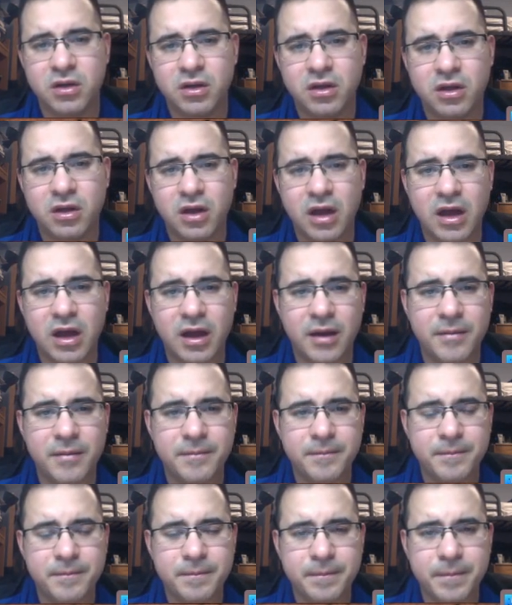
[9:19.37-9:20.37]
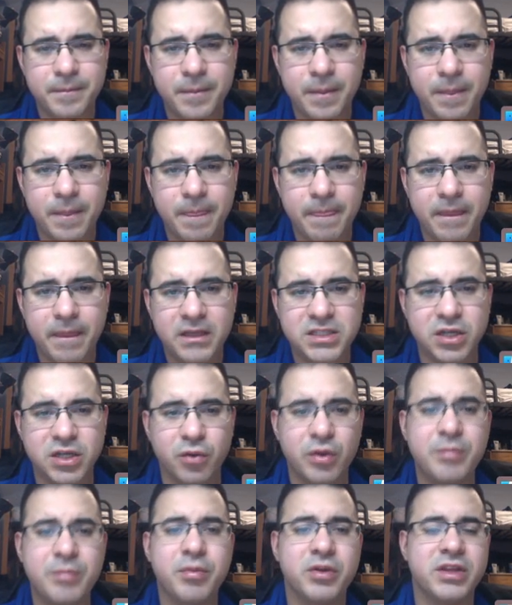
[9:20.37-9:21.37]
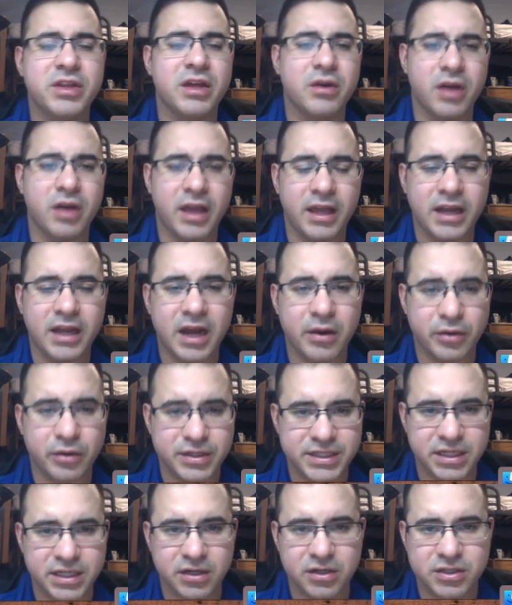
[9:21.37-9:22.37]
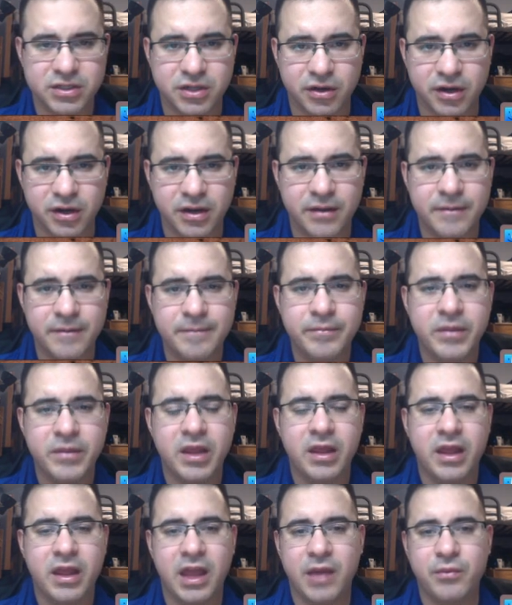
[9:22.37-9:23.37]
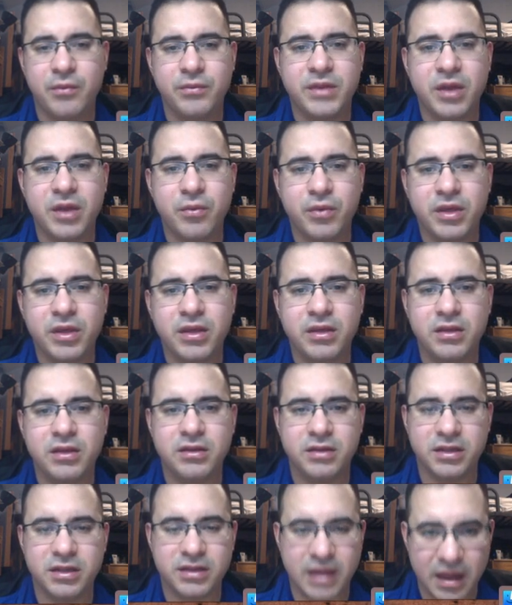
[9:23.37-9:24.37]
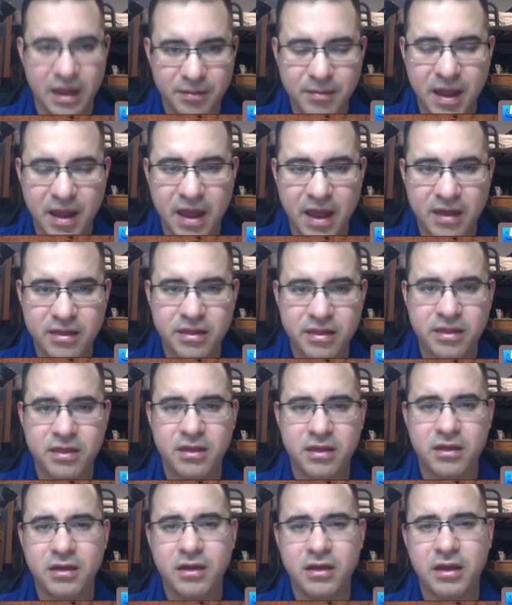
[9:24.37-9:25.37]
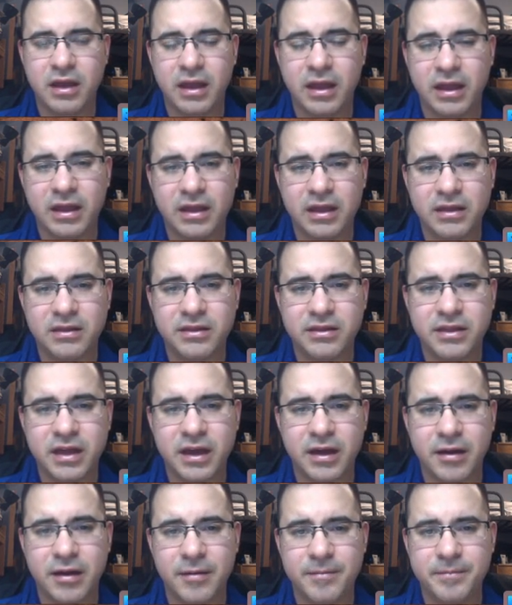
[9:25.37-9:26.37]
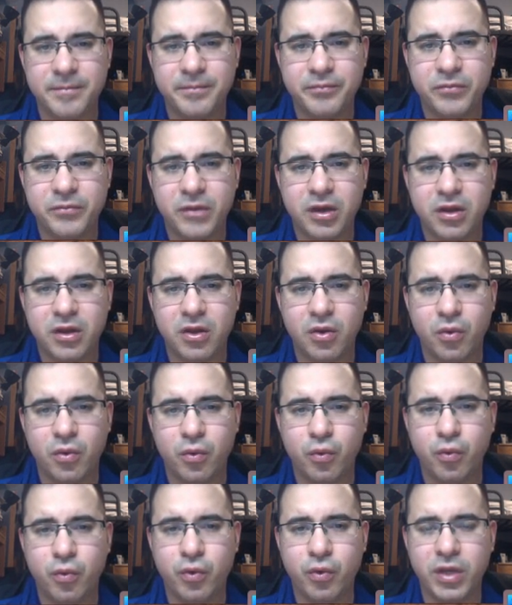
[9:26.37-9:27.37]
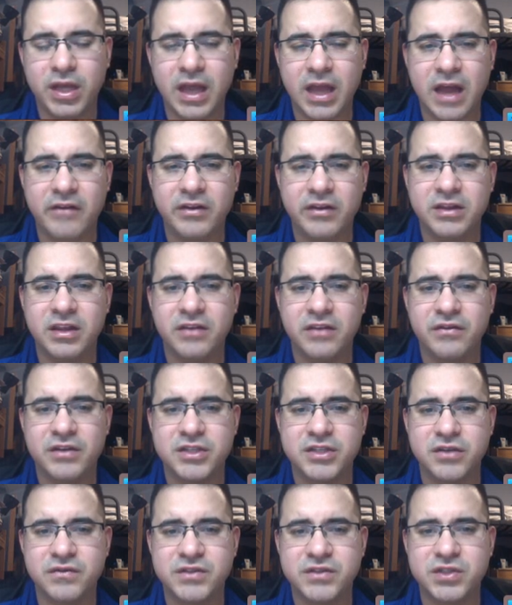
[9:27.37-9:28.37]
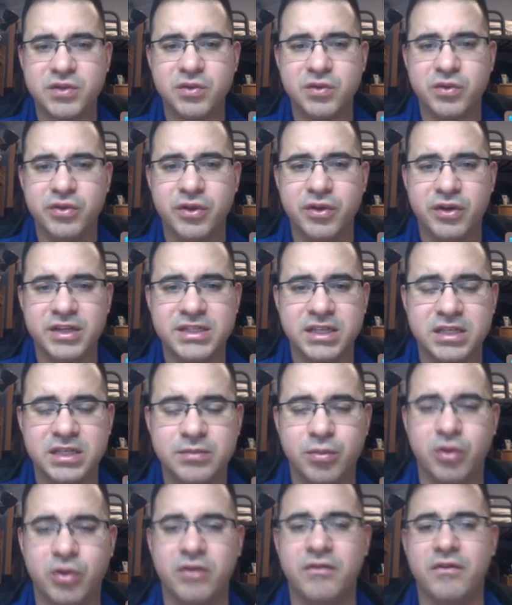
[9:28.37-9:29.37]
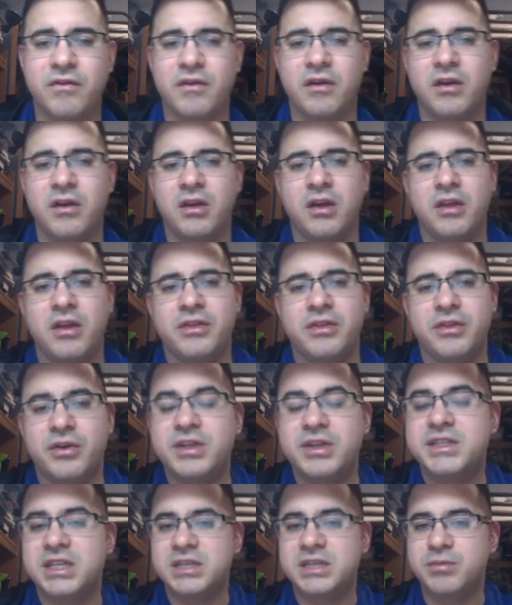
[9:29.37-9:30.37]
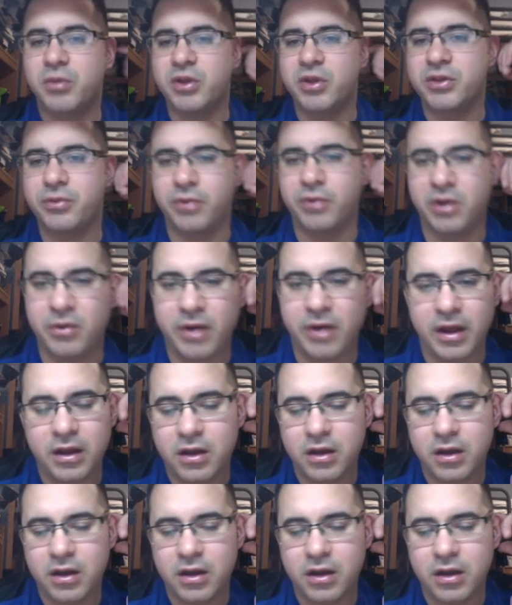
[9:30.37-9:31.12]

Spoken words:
So we put the 8 hours here, sorry. And then we did that math, and we have a difference of 36.3, right?